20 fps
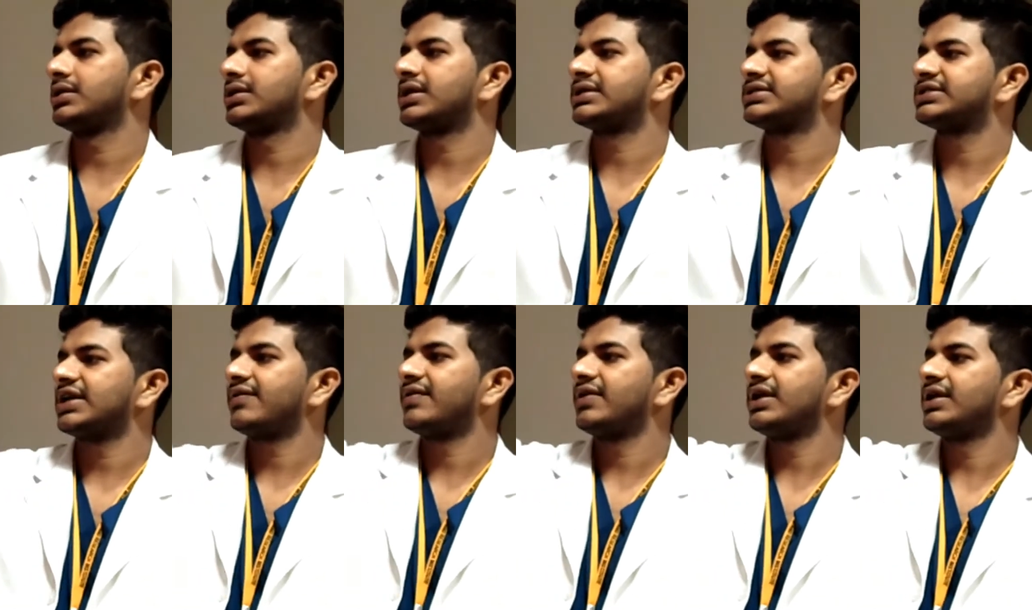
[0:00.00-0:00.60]
That
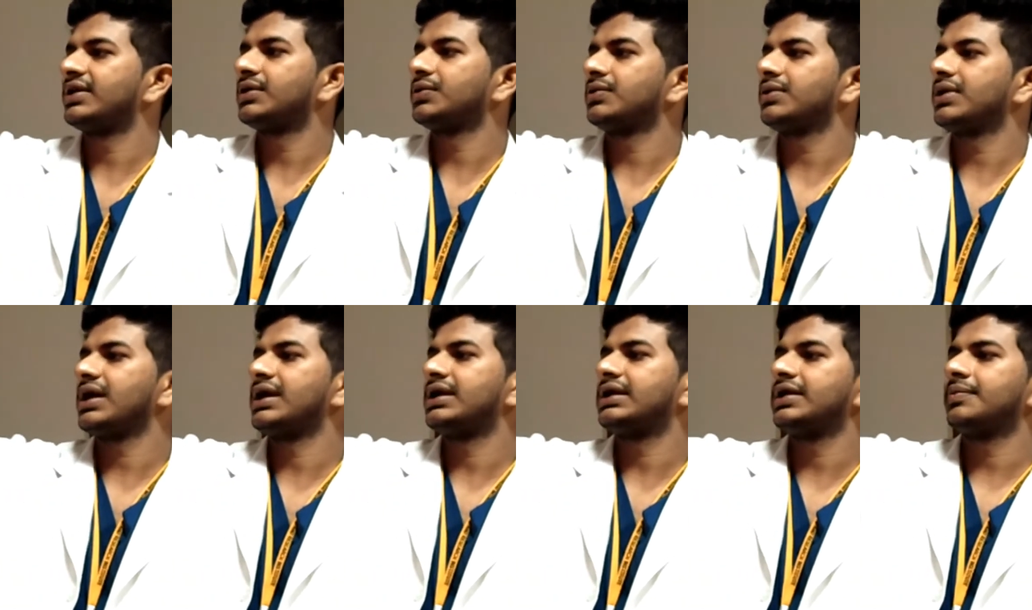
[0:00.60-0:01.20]
70 to
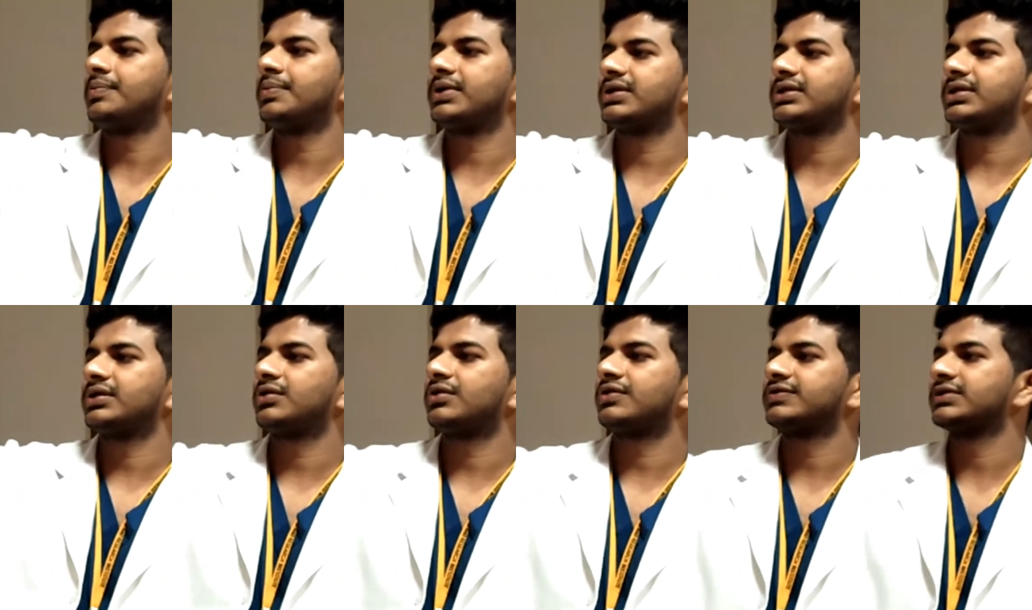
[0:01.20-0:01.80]

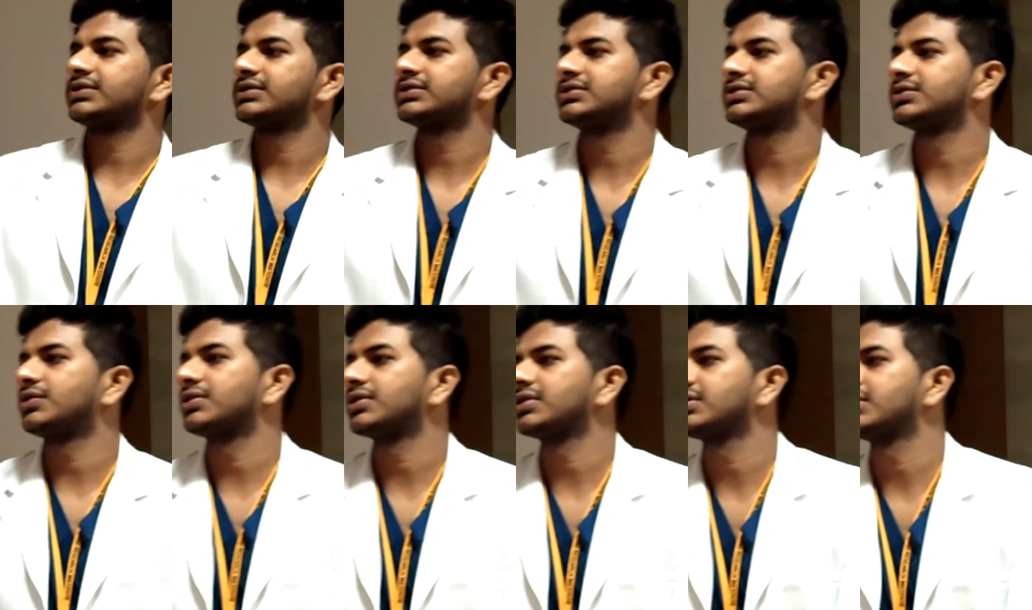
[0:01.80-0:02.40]
80% of the
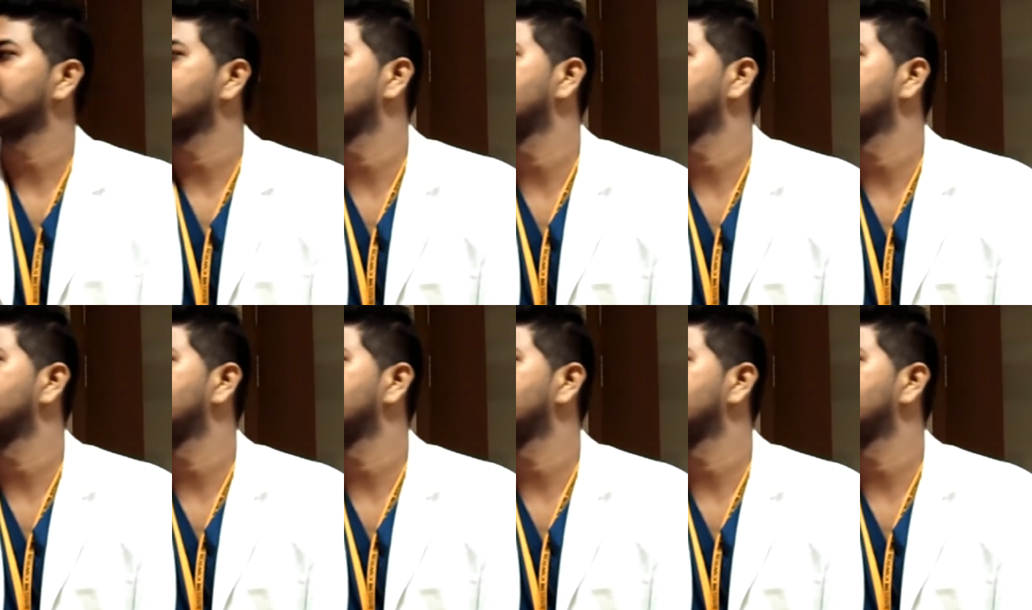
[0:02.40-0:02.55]
stone